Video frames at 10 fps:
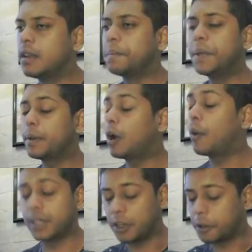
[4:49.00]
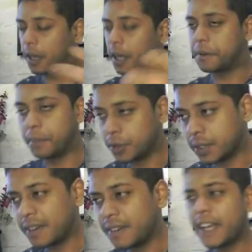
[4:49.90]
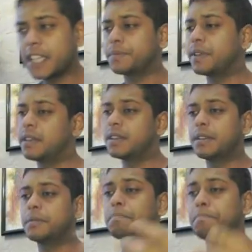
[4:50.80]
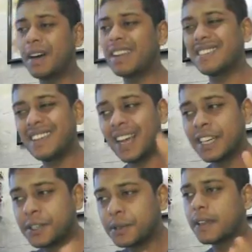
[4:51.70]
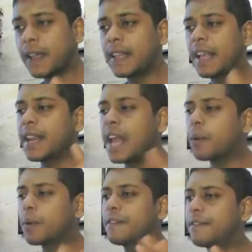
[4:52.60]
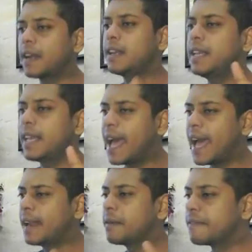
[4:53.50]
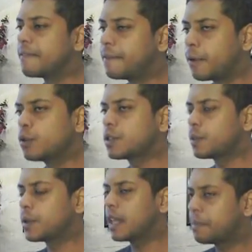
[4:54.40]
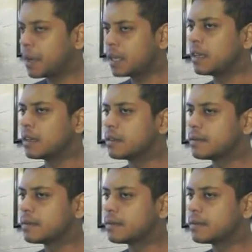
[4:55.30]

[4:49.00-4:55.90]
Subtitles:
People always talk about unemotional investment, but I do think that now we finally can vote with our money.